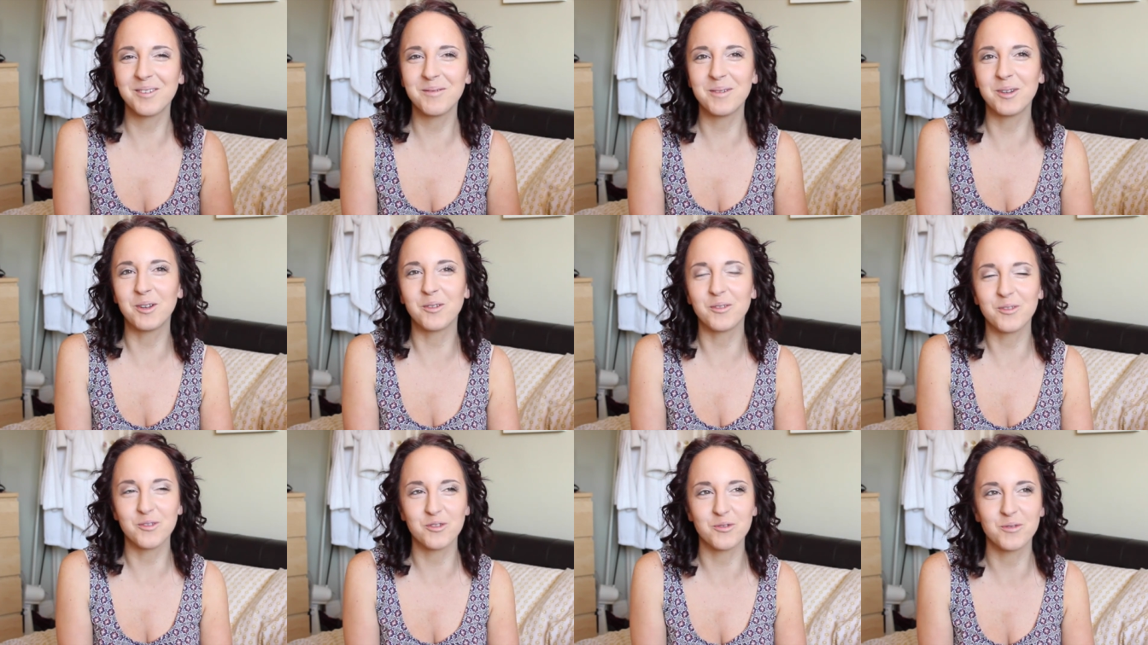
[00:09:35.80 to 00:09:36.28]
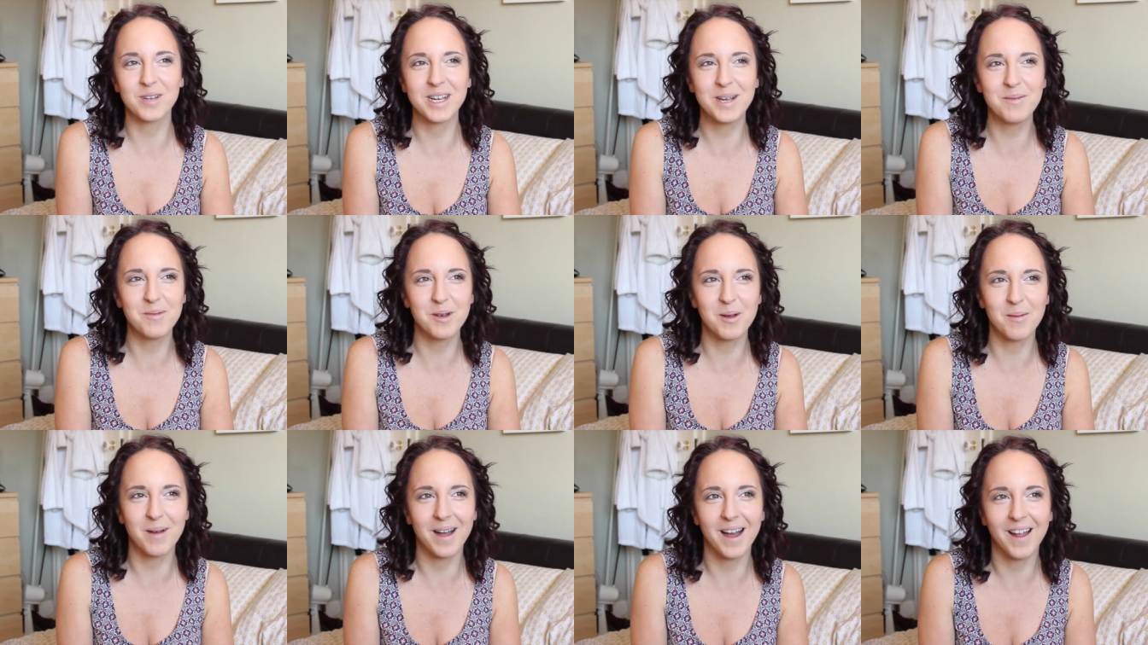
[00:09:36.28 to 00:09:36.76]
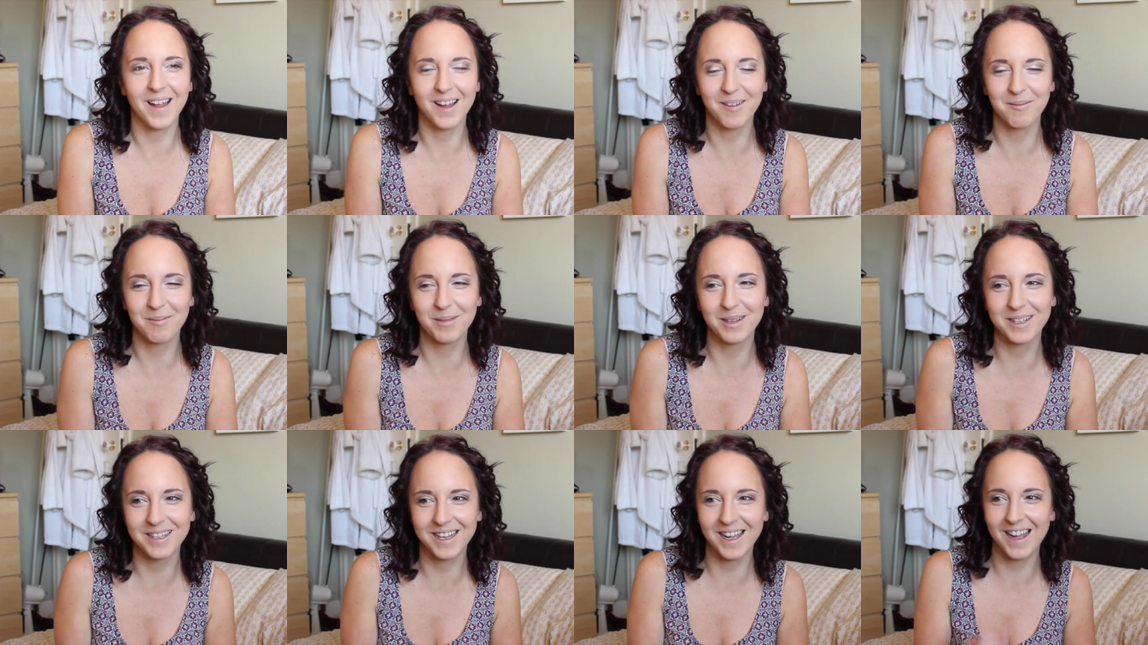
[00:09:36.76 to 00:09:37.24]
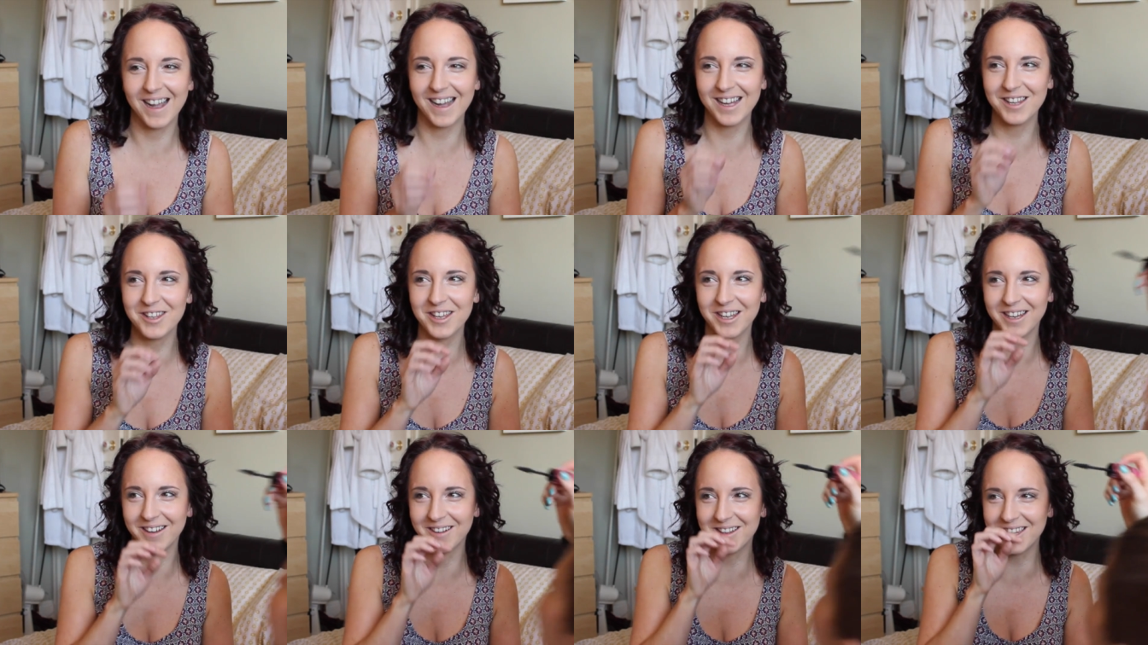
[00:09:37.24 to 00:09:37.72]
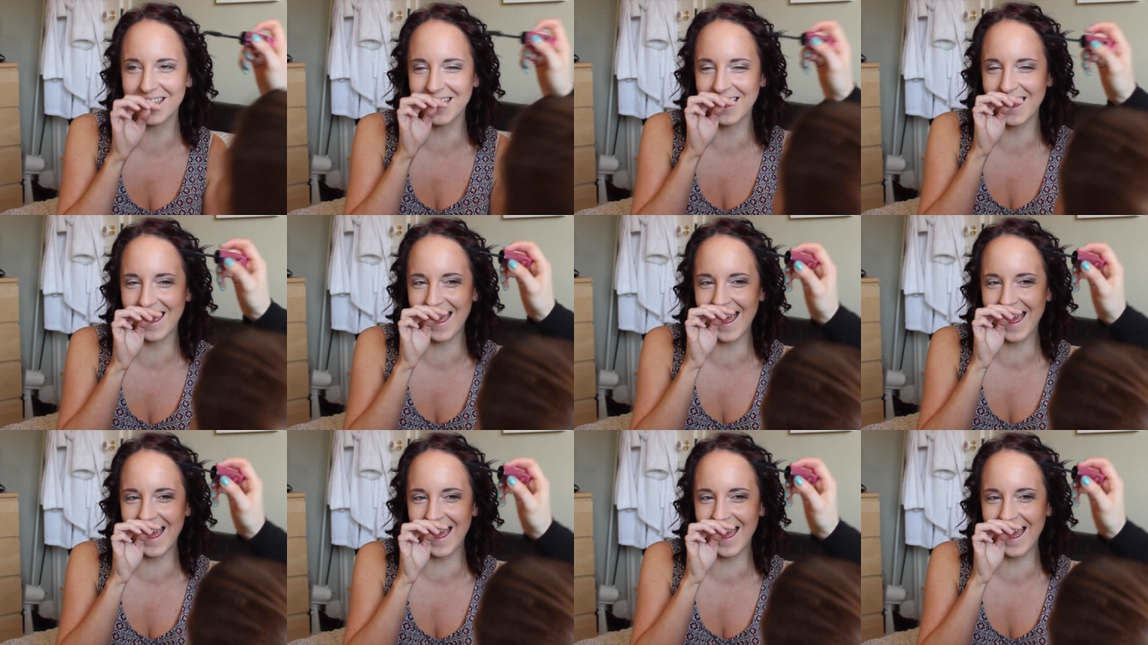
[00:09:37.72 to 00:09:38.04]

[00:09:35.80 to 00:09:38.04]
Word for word: gonna be dreaming about that bloody eyeshadow.